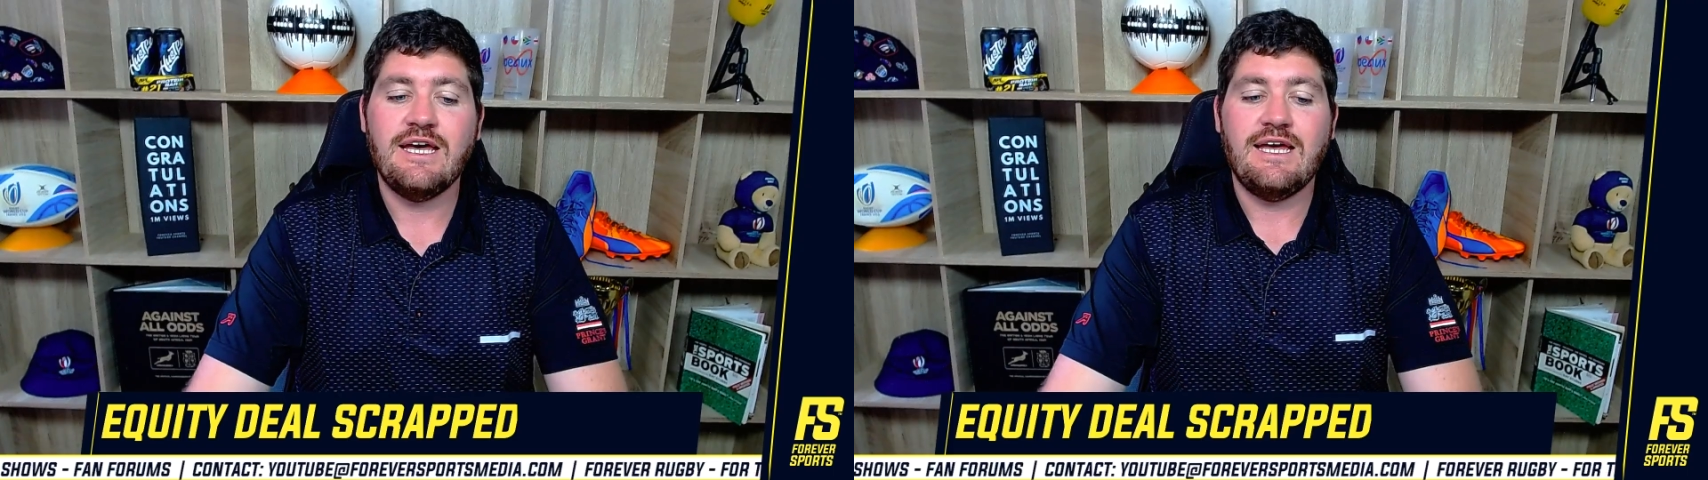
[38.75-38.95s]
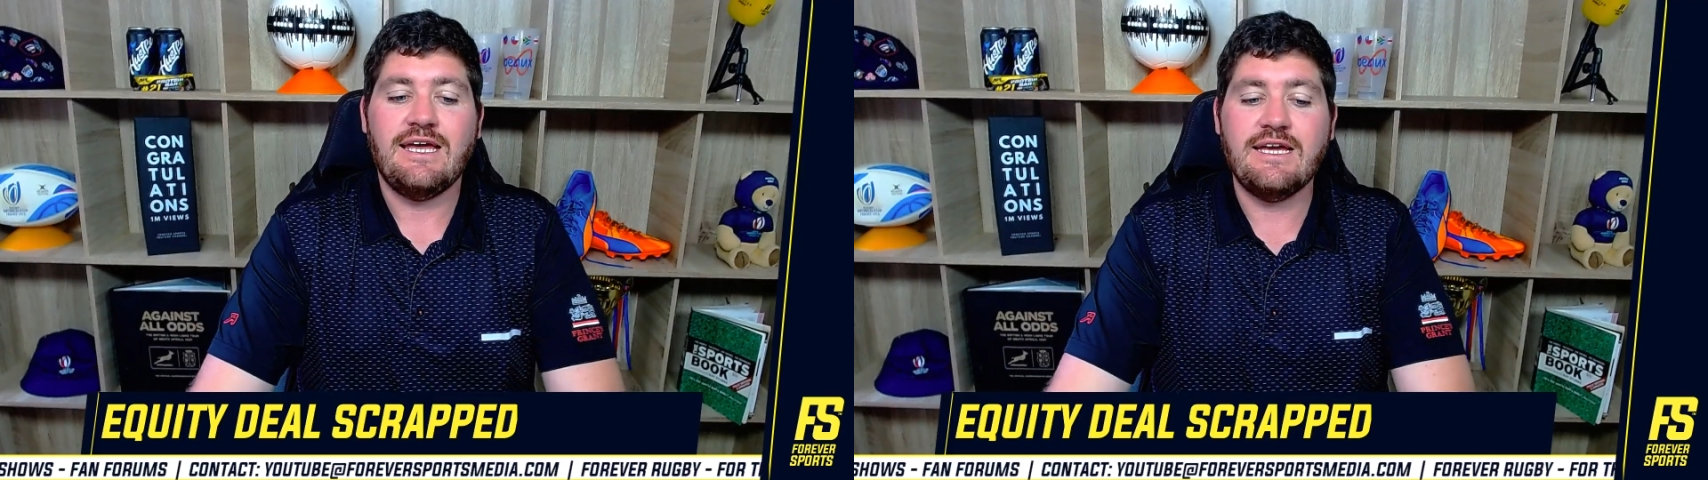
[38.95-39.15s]

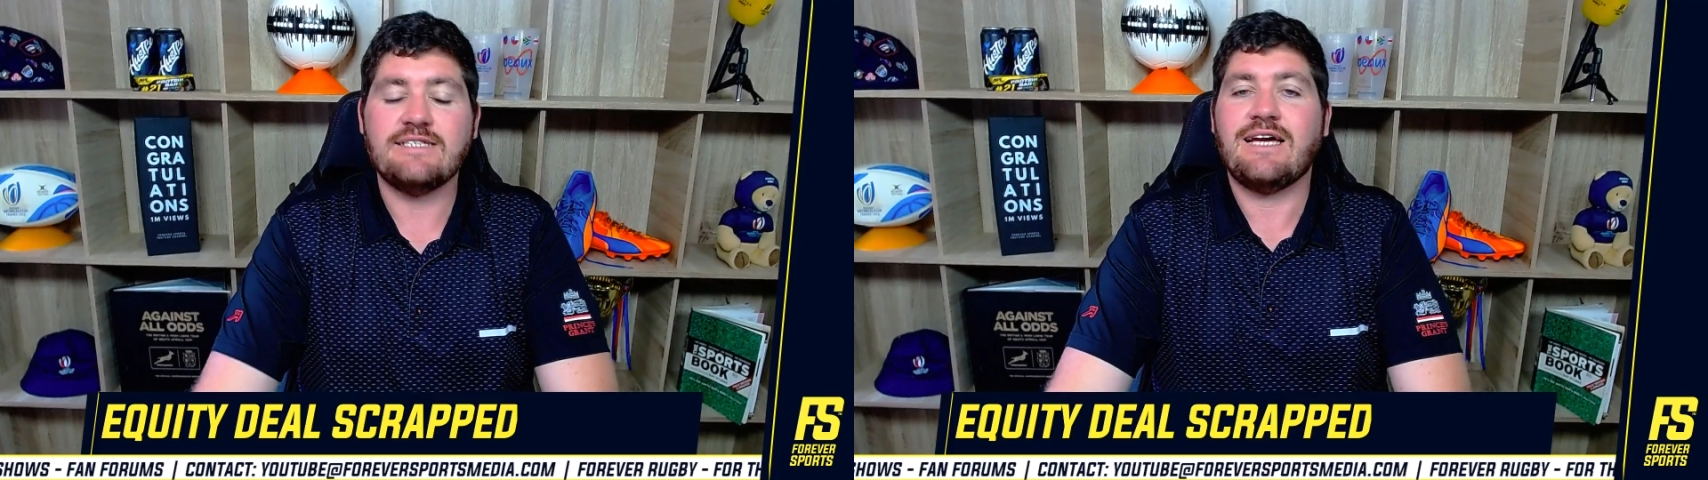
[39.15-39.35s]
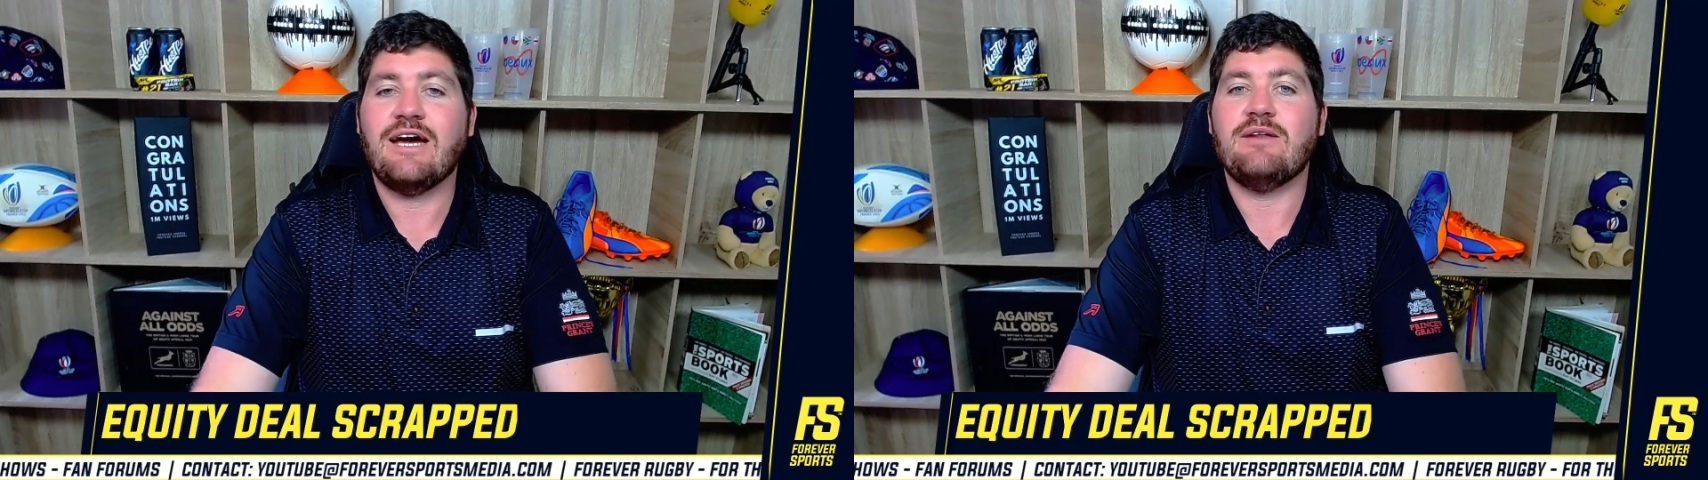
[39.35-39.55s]
is
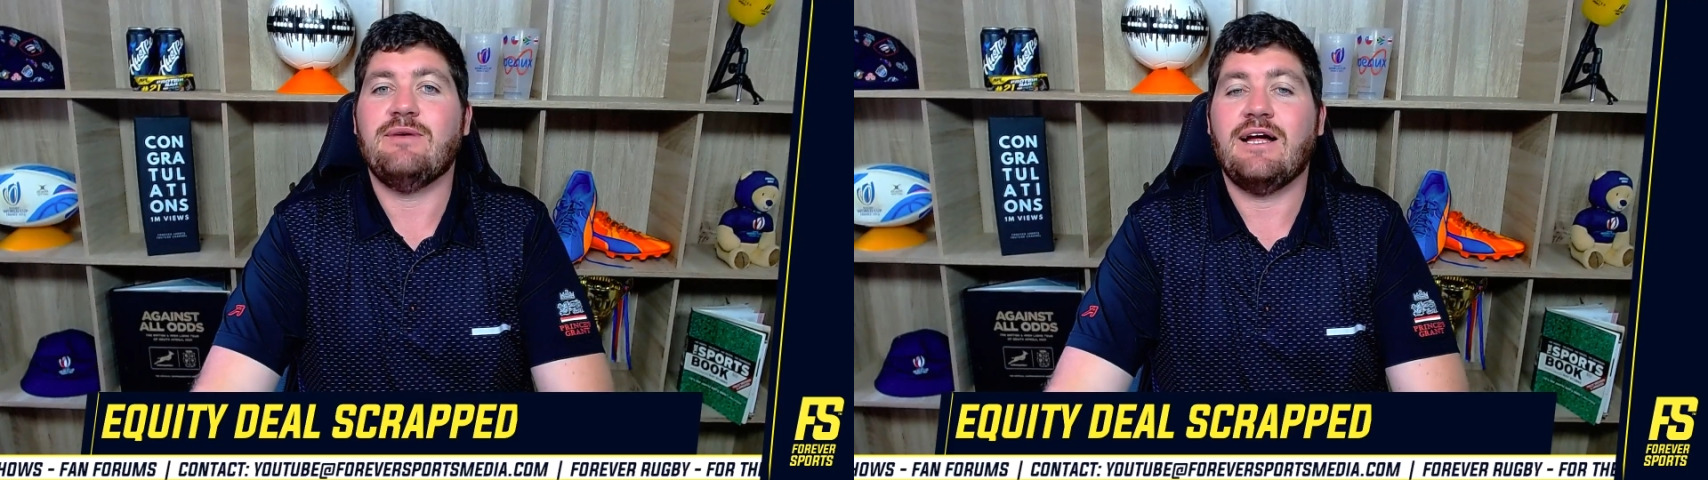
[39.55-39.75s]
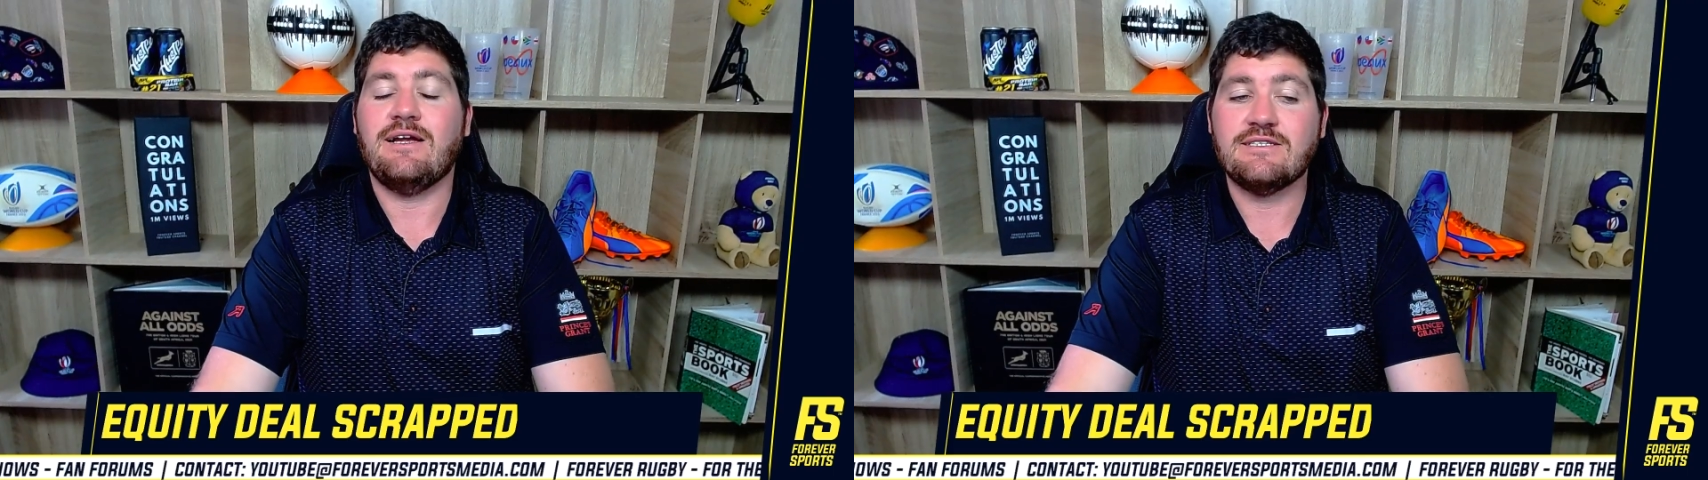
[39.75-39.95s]
currently being
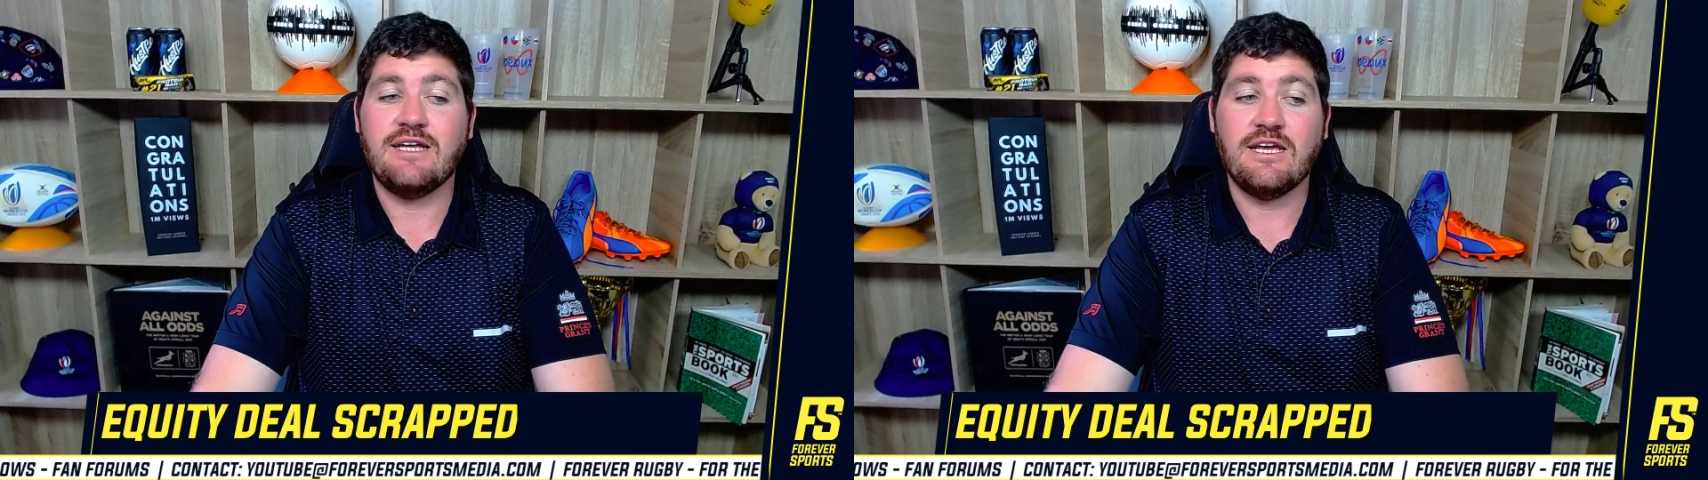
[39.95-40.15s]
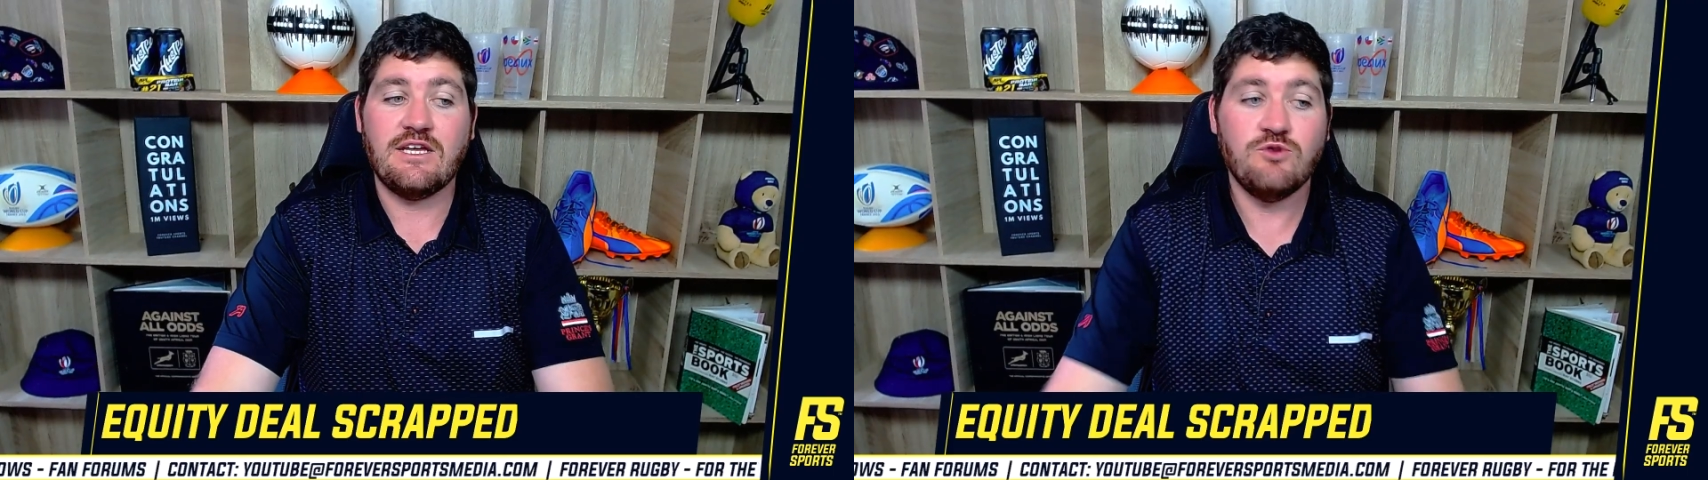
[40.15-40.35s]

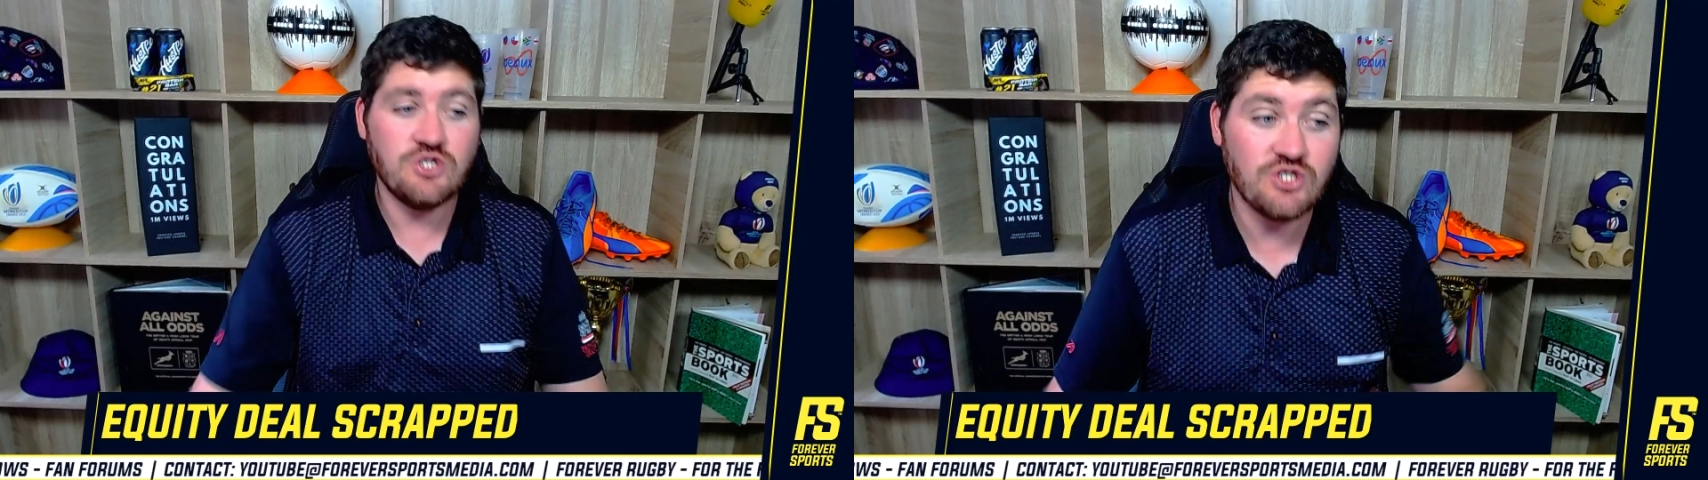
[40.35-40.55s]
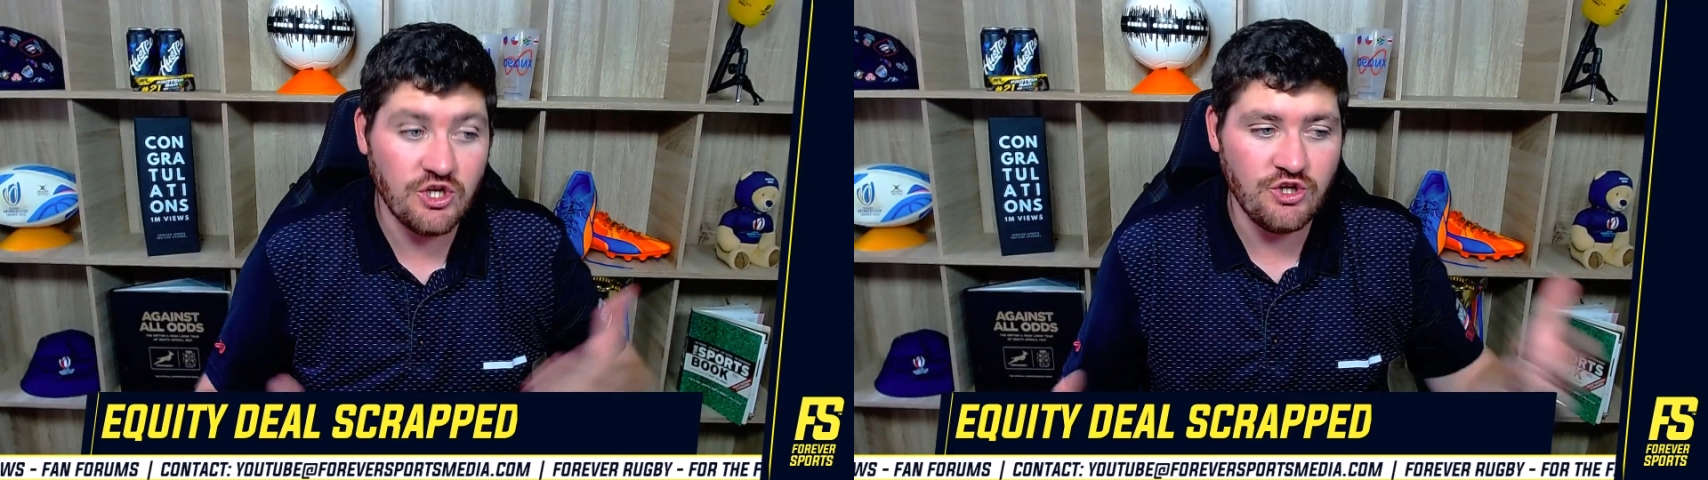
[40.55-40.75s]
undertaken, which is
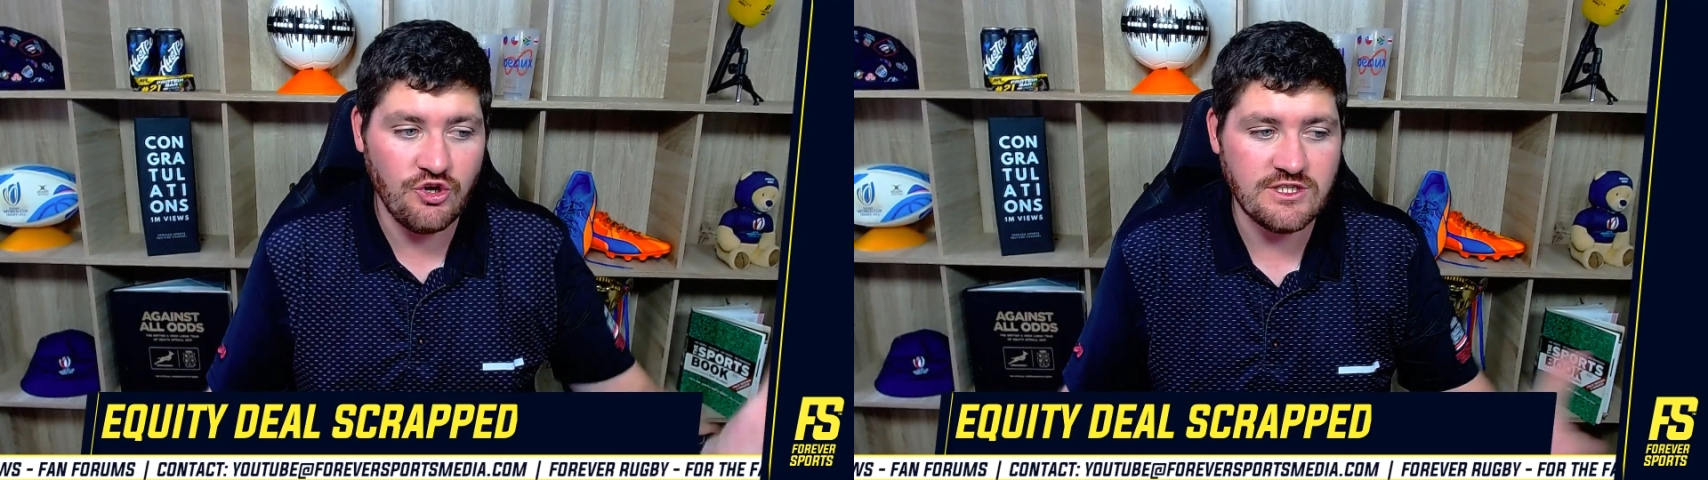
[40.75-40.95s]
good news.